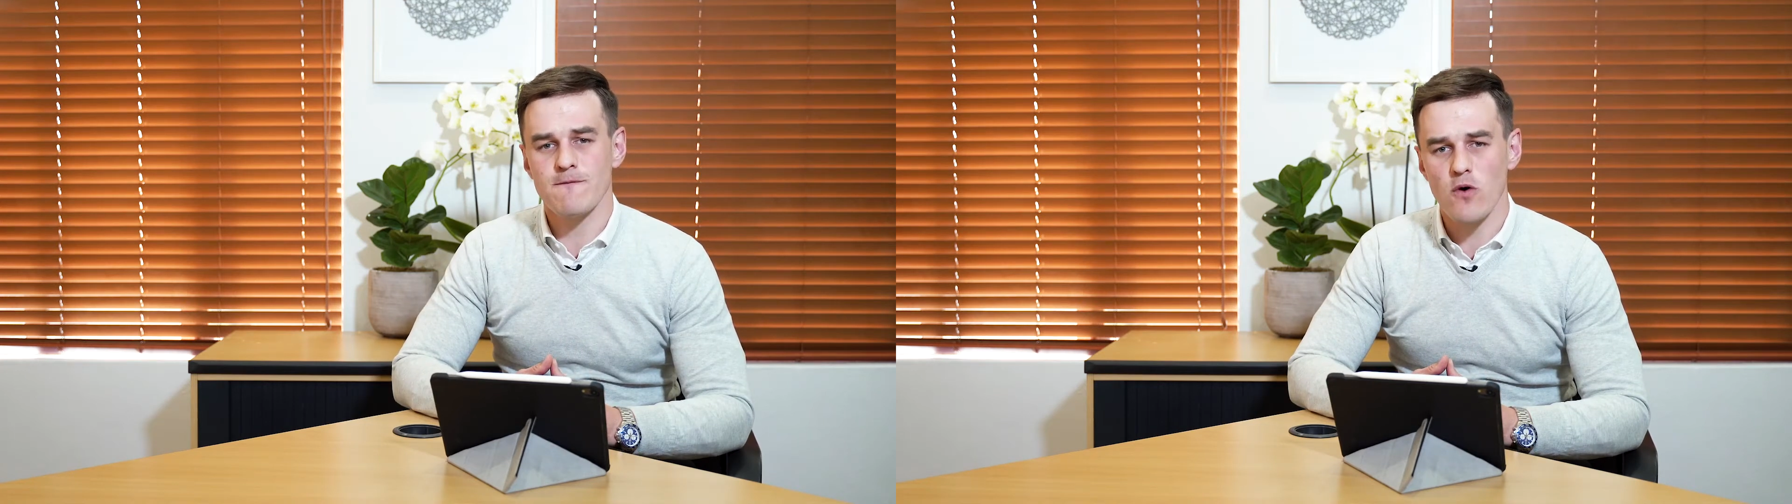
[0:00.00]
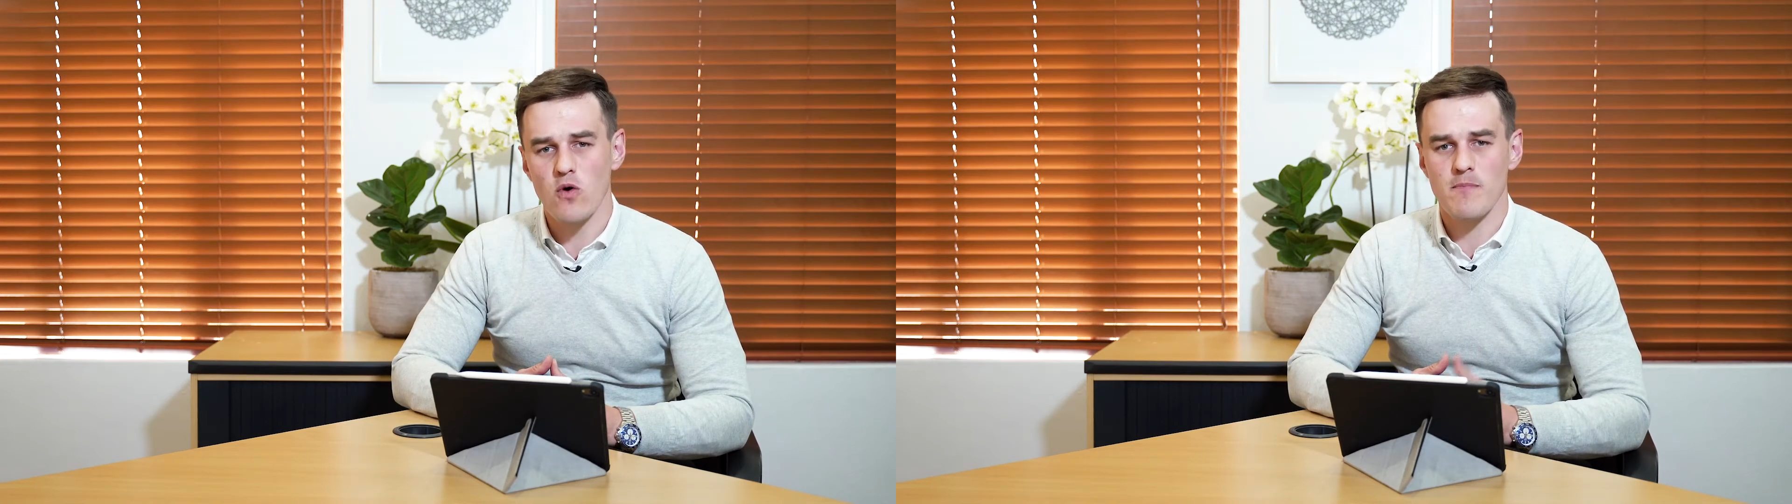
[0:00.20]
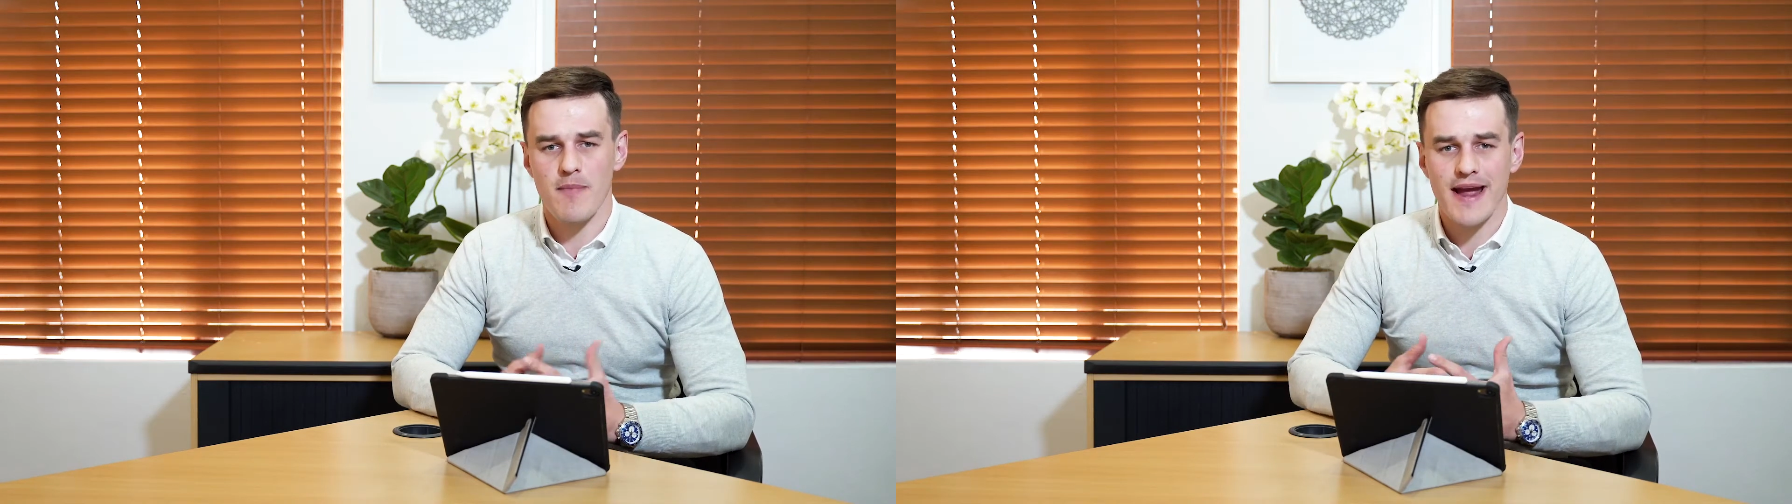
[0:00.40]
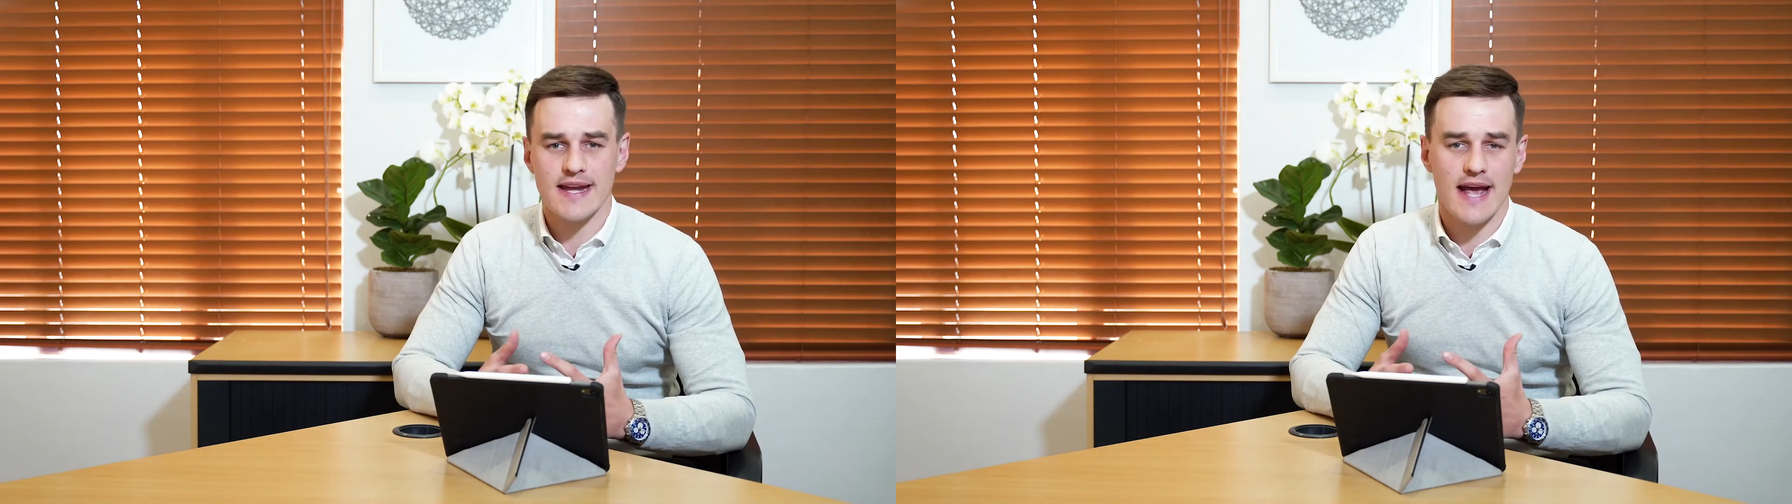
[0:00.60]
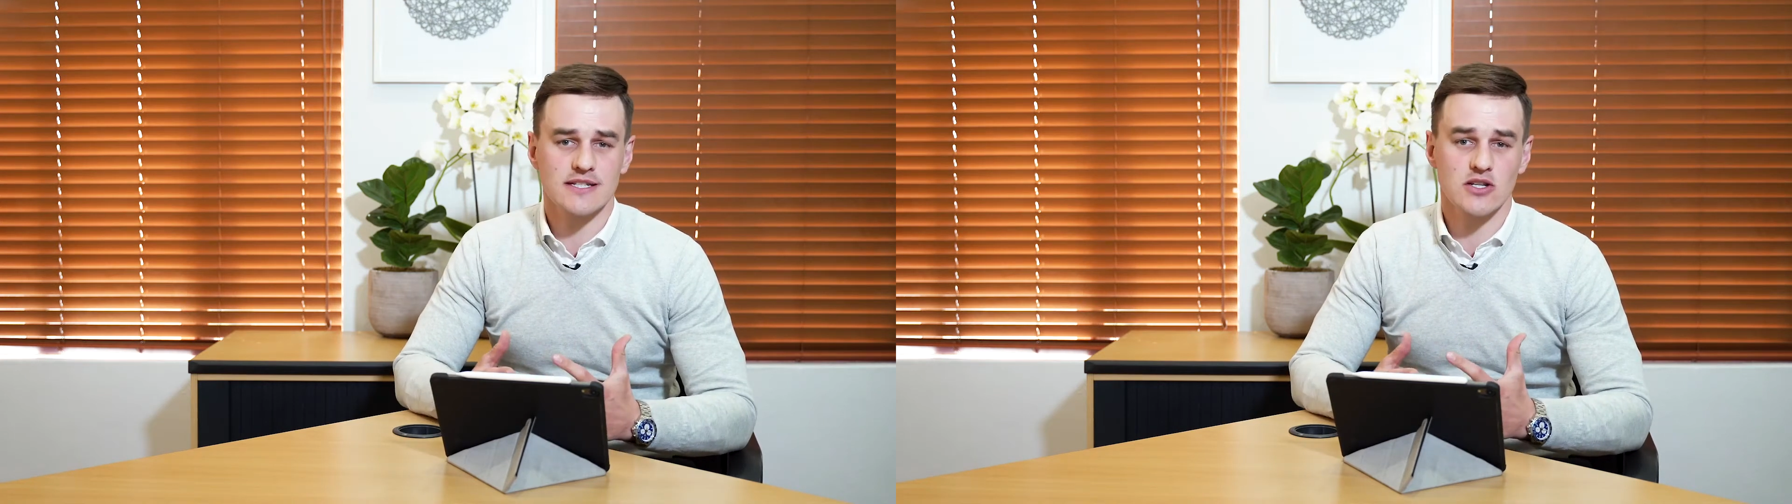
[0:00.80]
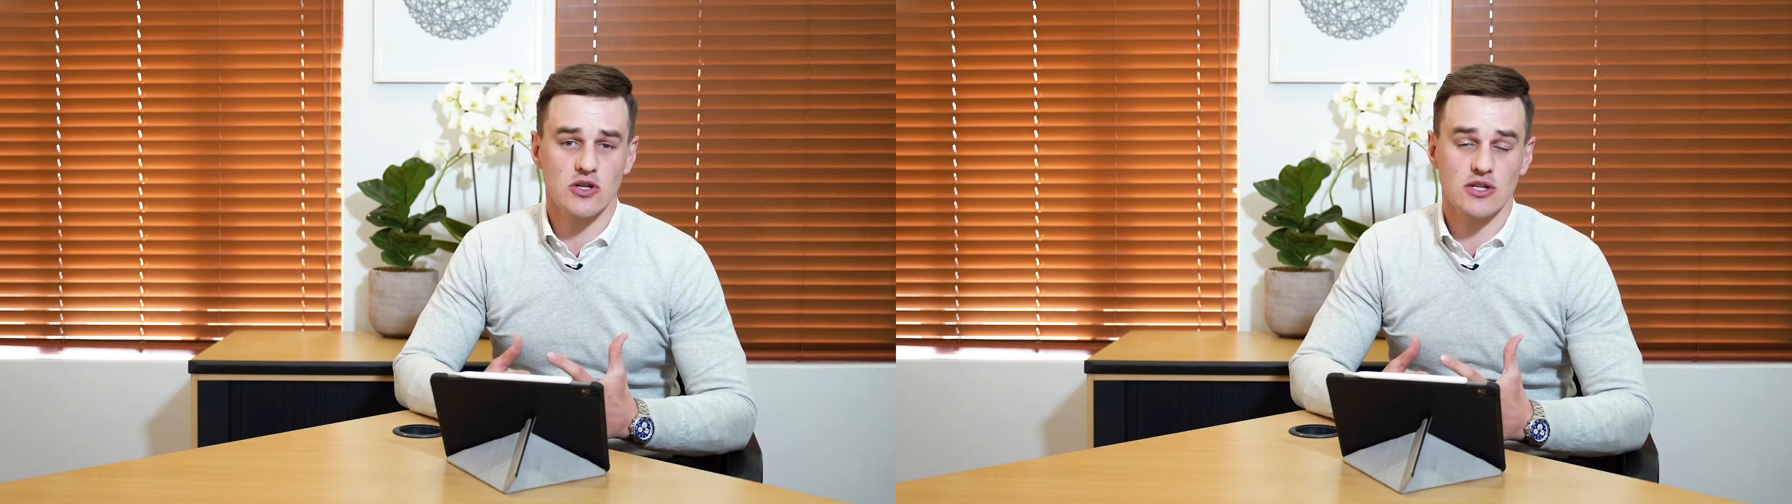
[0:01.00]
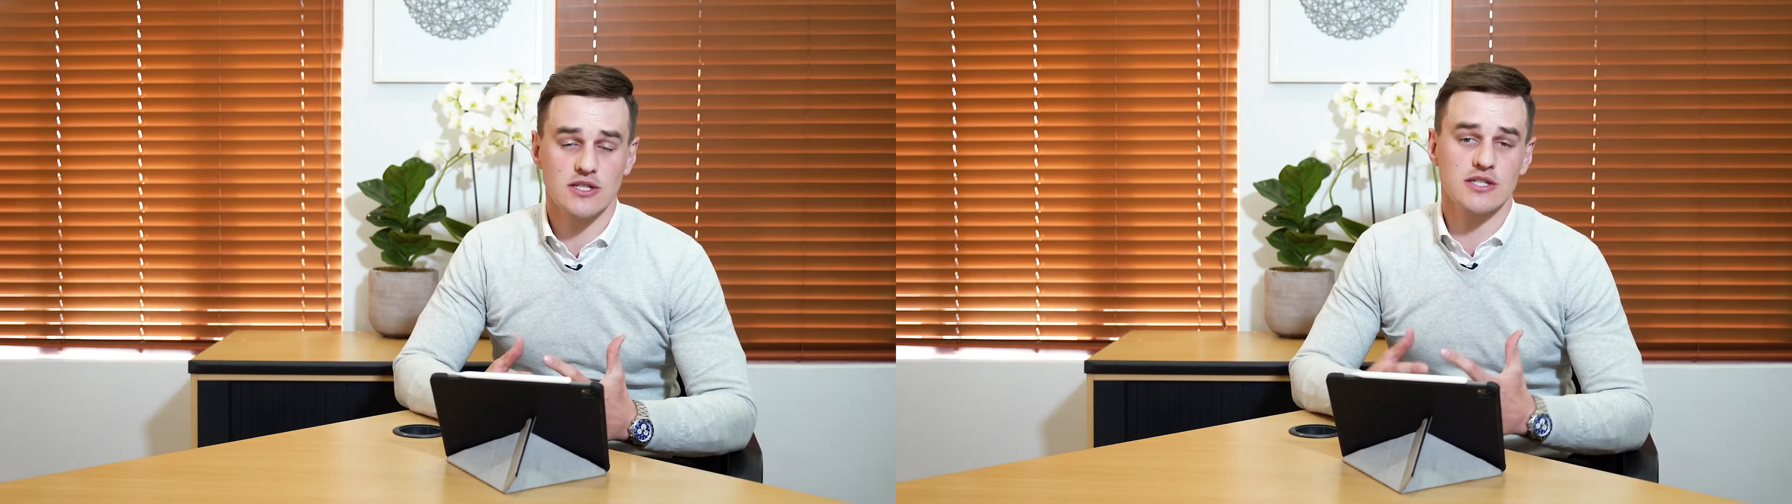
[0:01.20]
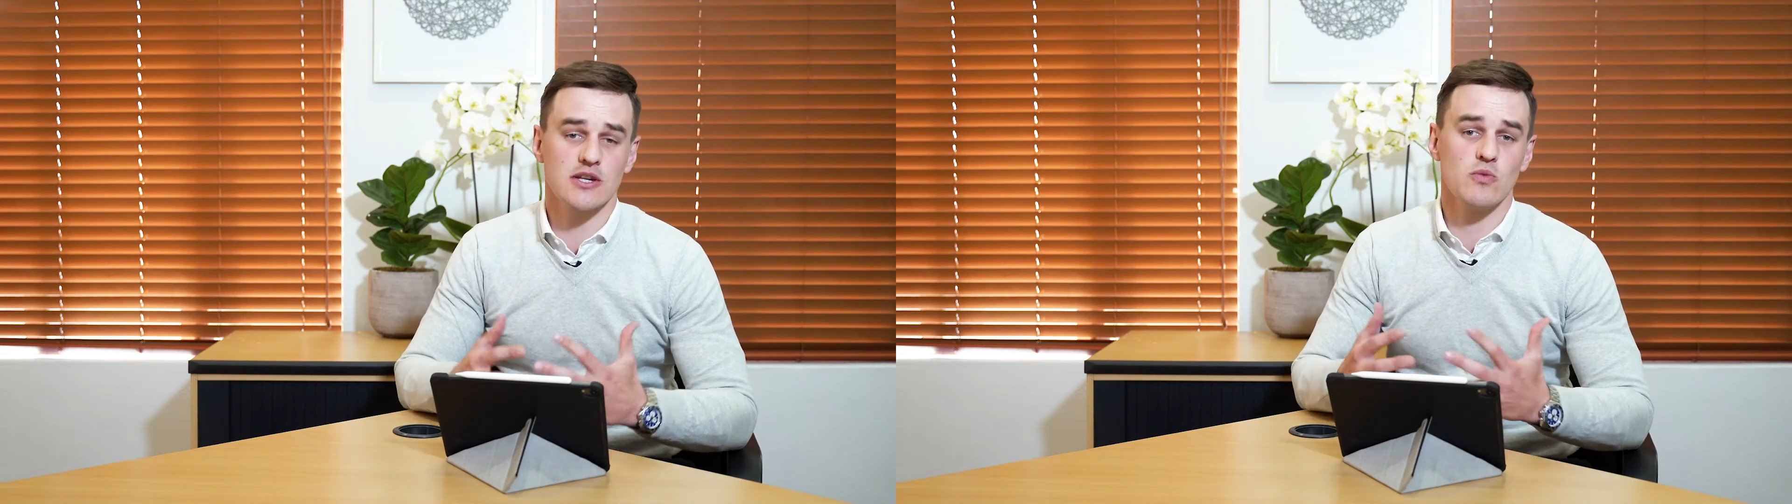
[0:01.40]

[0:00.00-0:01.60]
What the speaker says: four main asset classes